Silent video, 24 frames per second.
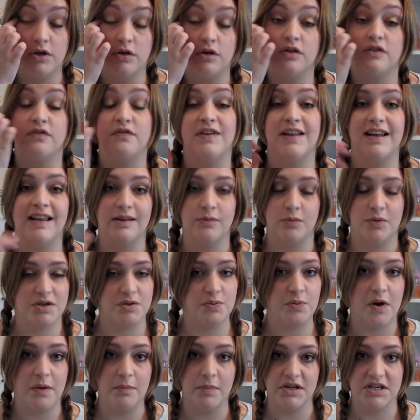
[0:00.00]
that you could fill in
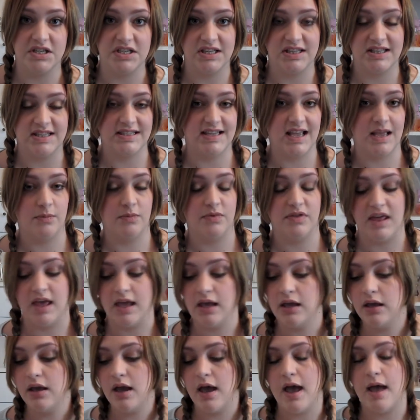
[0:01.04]
which pretty much did the same
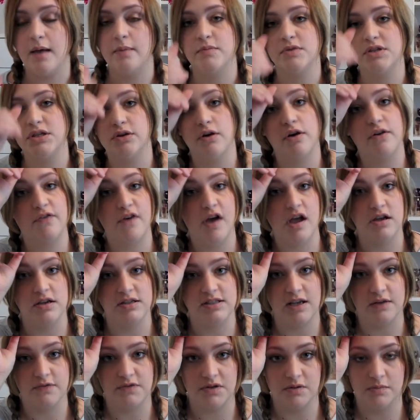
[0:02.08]
thing, to refer
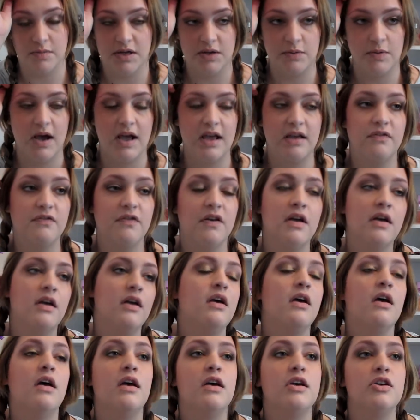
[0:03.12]
yourself to the midwife.
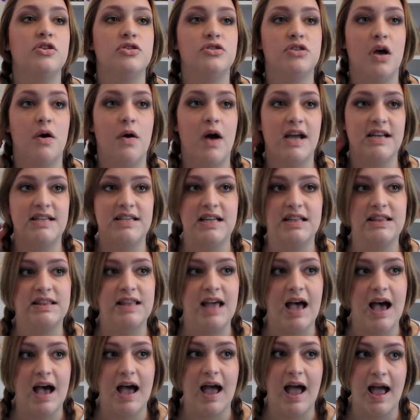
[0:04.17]
So I did
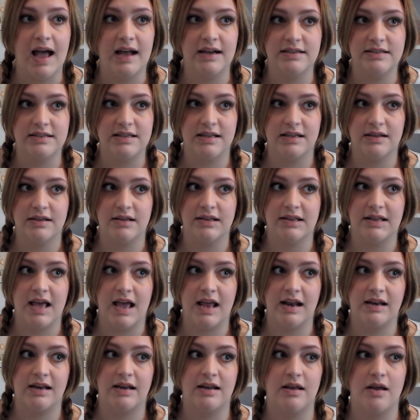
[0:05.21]
that, and
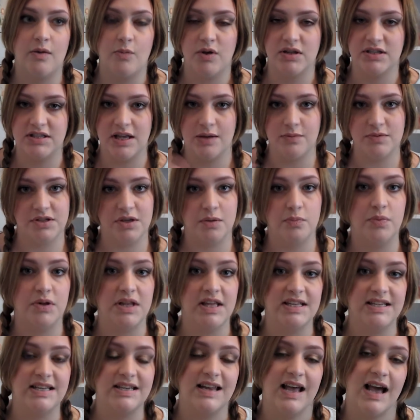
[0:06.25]
then once that was
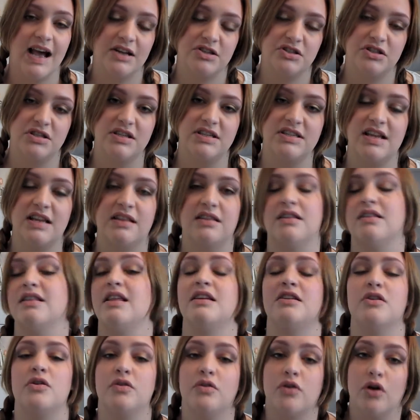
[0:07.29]
completed, it actually said that
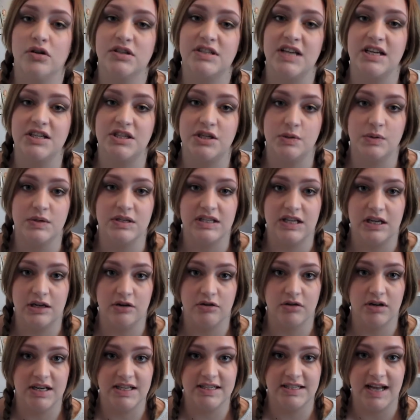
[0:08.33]
they don't contact you until
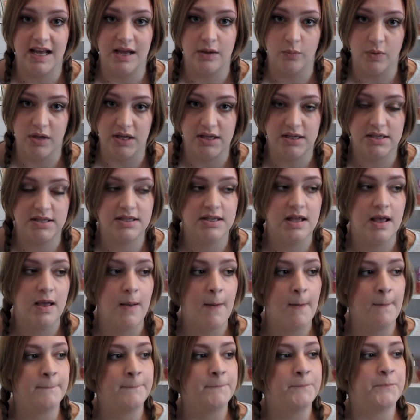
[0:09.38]
you're at least 8 weeks.
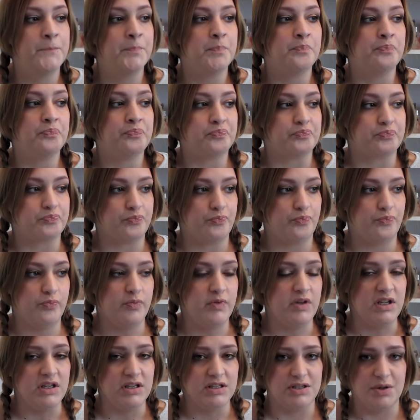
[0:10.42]

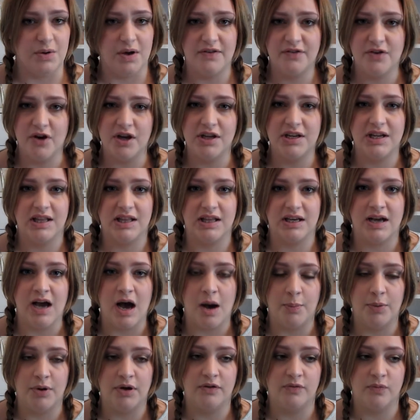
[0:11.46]
So I've got another
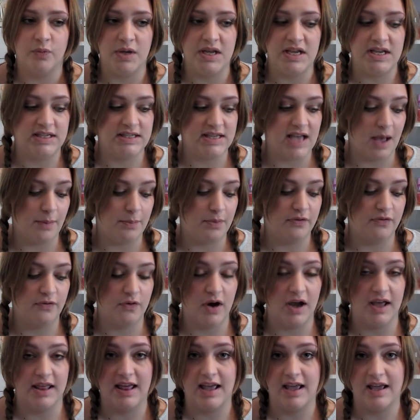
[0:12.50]
couple of weeks yet
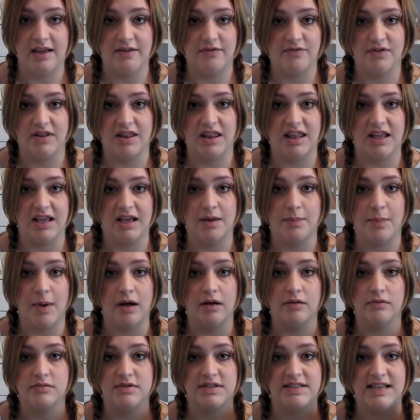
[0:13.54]
before they even think
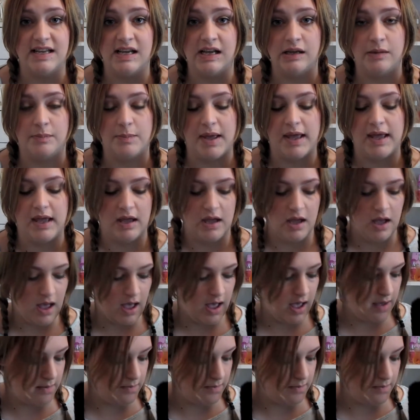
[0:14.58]
about seeing me.